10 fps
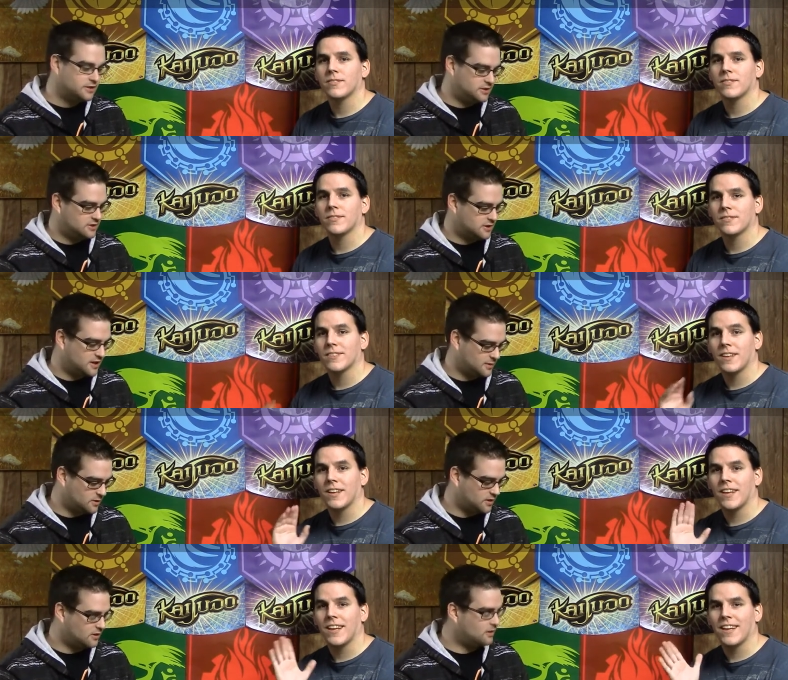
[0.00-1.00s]
Speaker 1: She's our camera
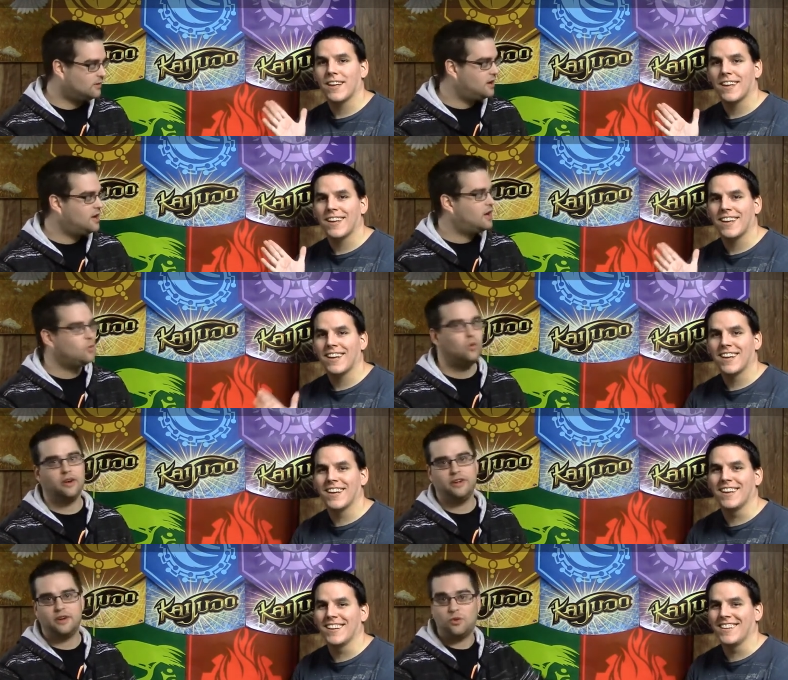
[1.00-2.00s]
girl. We're
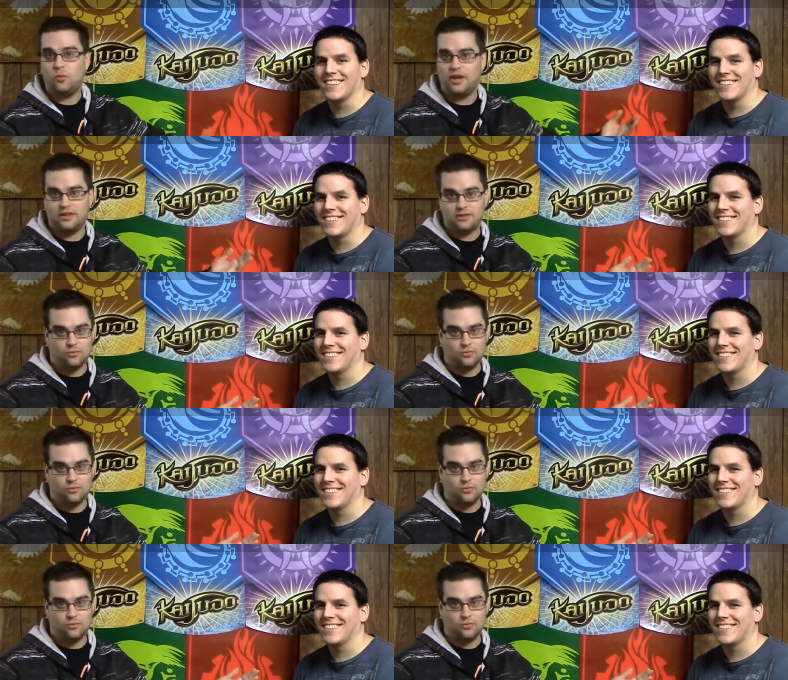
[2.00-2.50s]
here with